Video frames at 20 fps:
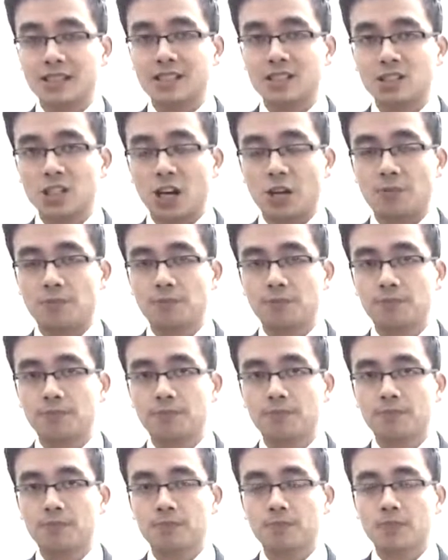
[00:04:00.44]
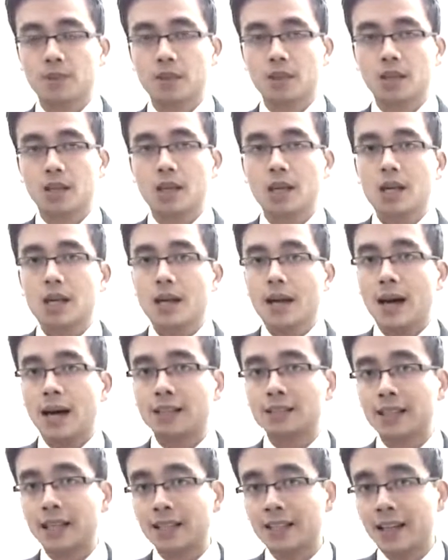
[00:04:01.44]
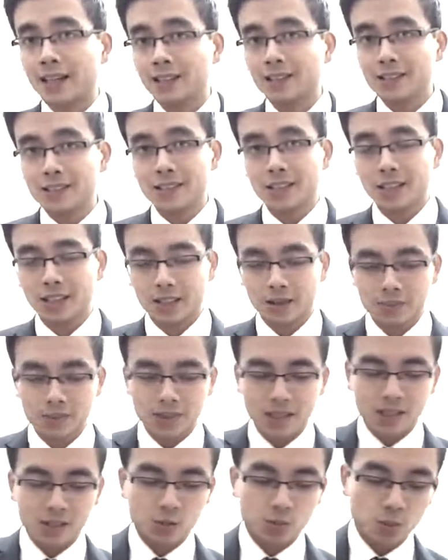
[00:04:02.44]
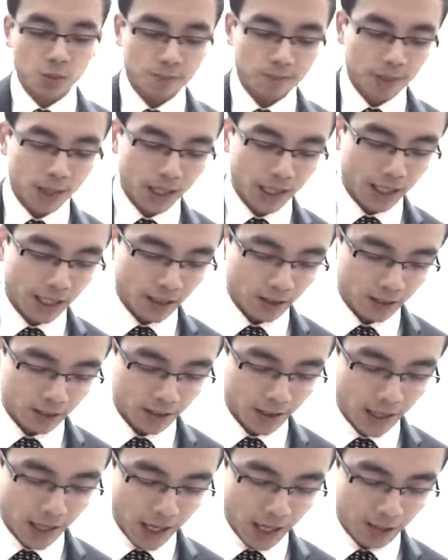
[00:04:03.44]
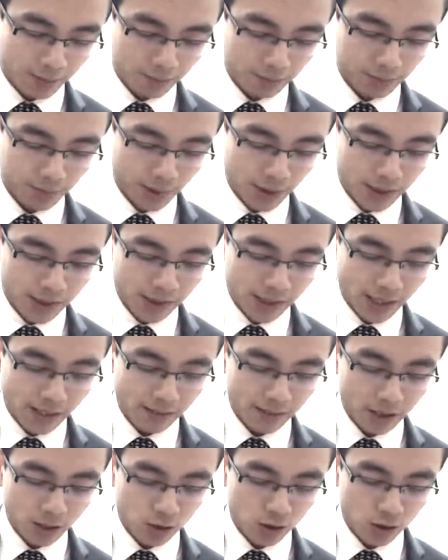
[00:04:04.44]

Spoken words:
issue. And another circumstance would be the unpresented